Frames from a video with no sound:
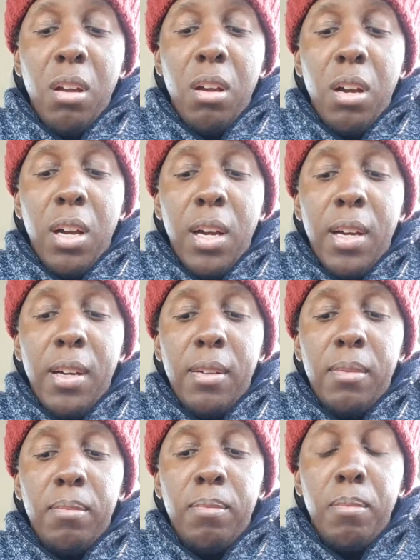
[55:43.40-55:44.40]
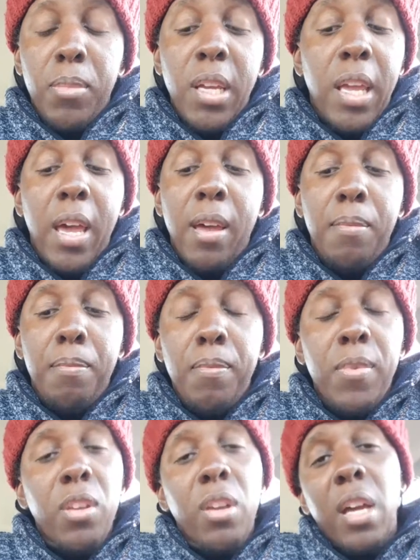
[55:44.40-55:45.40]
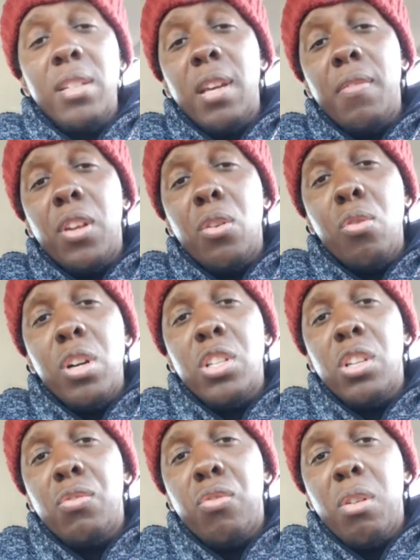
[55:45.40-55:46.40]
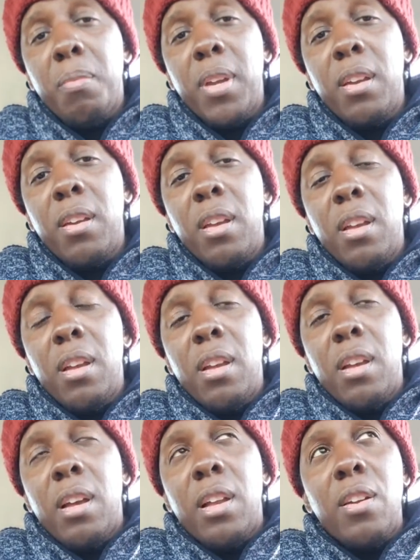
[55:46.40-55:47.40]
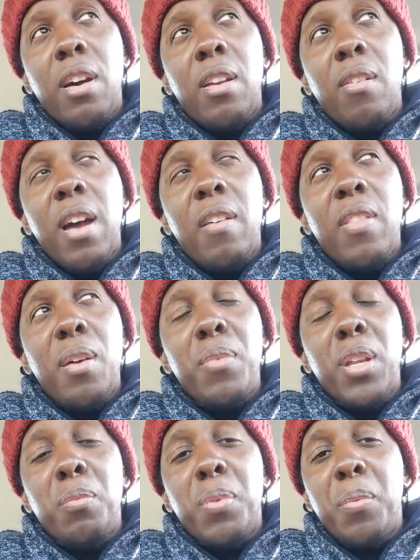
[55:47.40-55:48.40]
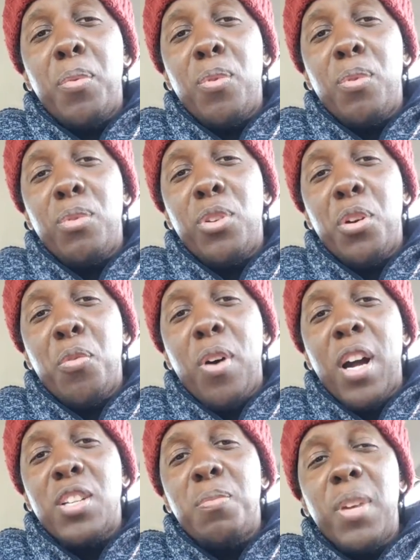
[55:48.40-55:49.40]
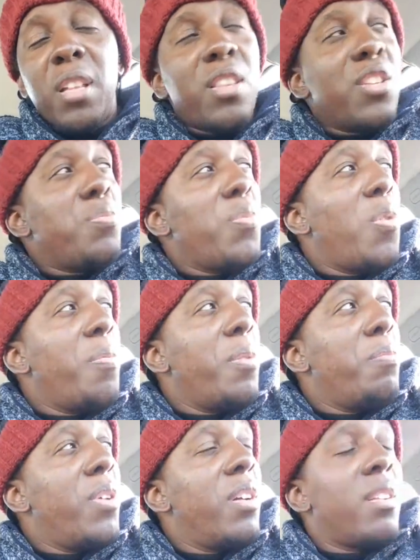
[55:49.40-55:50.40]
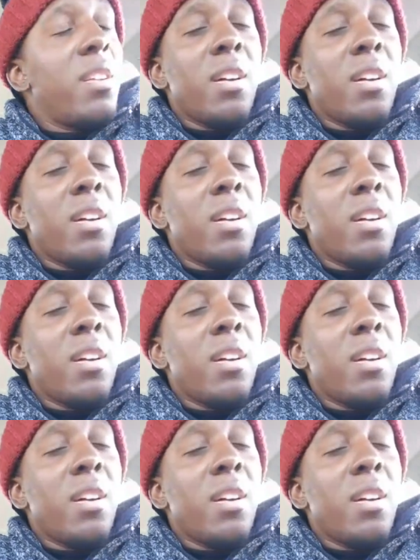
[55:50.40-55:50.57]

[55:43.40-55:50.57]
but yeah, you guys have any questions for me? And I don't have that many people, watching me at this moment, but